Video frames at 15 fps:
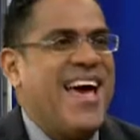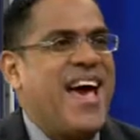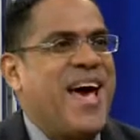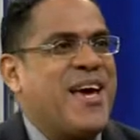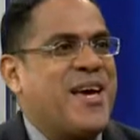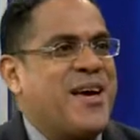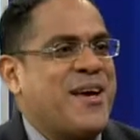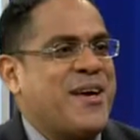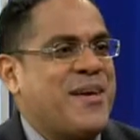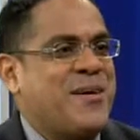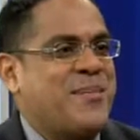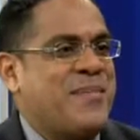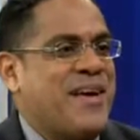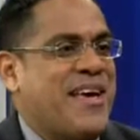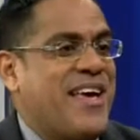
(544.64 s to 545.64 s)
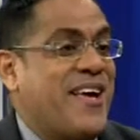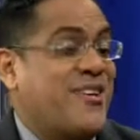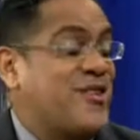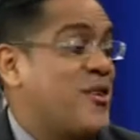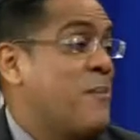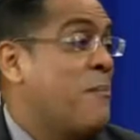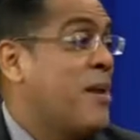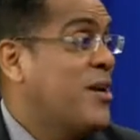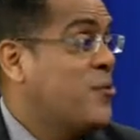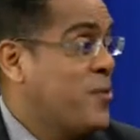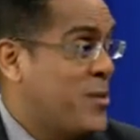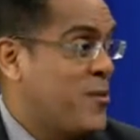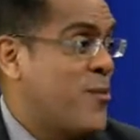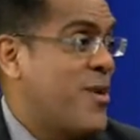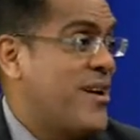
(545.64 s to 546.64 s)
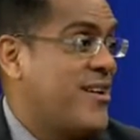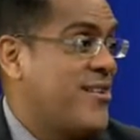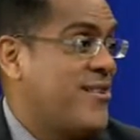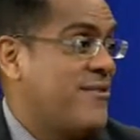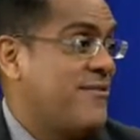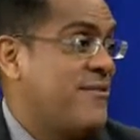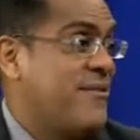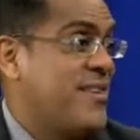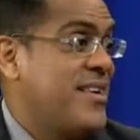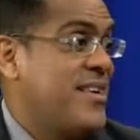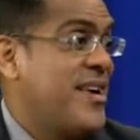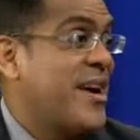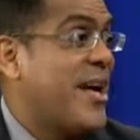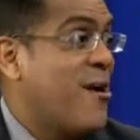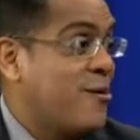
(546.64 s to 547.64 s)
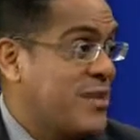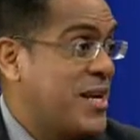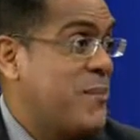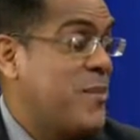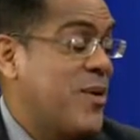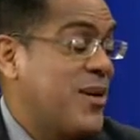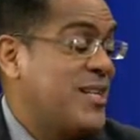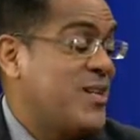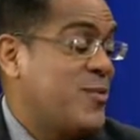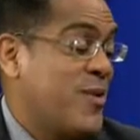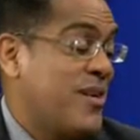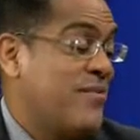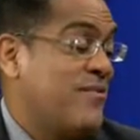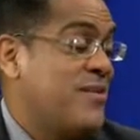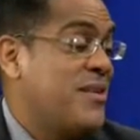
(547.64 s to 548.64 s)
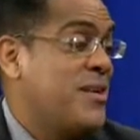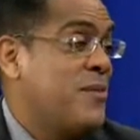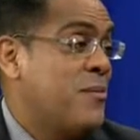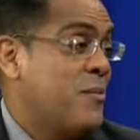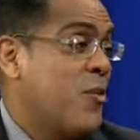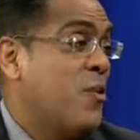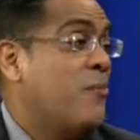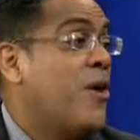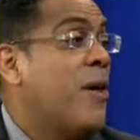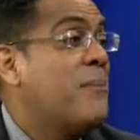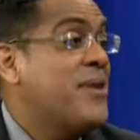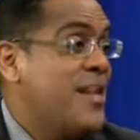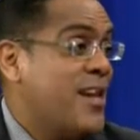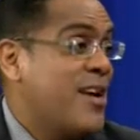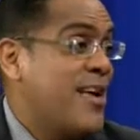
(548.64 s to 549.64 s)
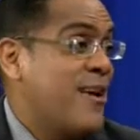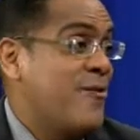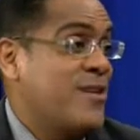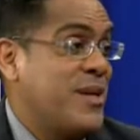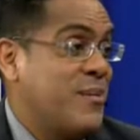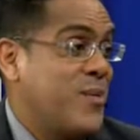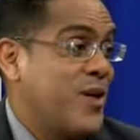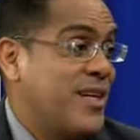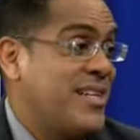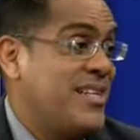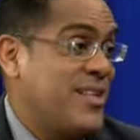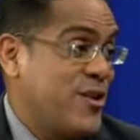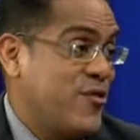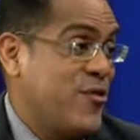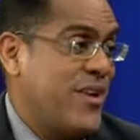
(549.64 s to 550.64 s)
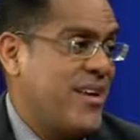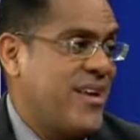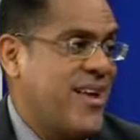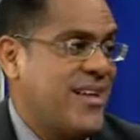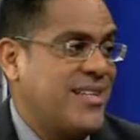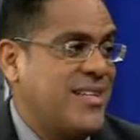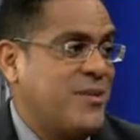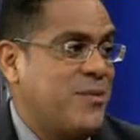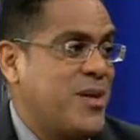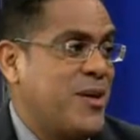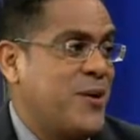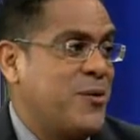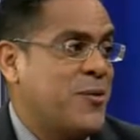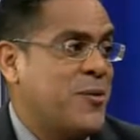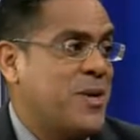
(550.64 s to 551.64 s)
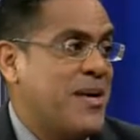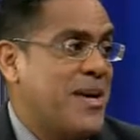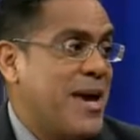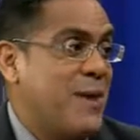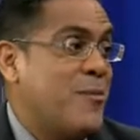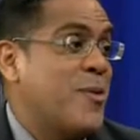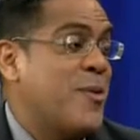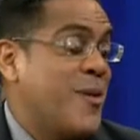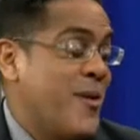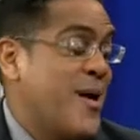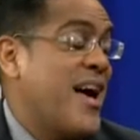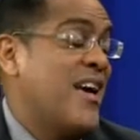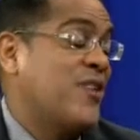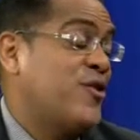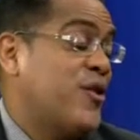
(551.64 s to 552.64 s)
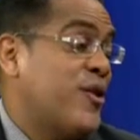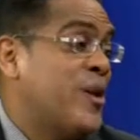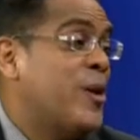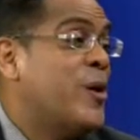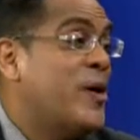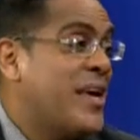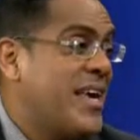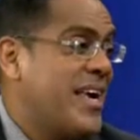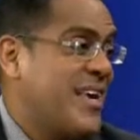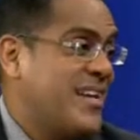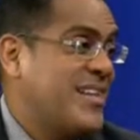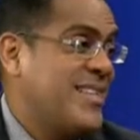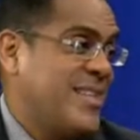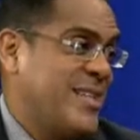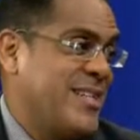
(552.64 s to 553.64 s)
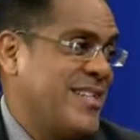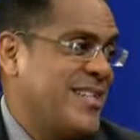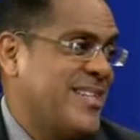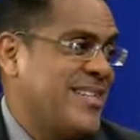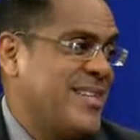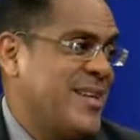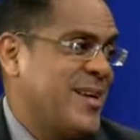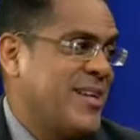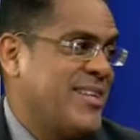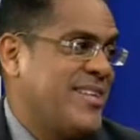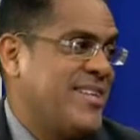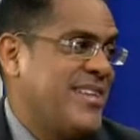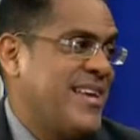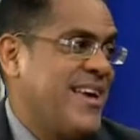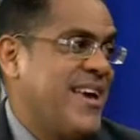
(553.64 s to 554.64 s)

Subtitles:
I actually met with one of the accounting bodies, one of the more popular accounting bodies in Trinidad and Tobago, and we were actually looking at these statistics,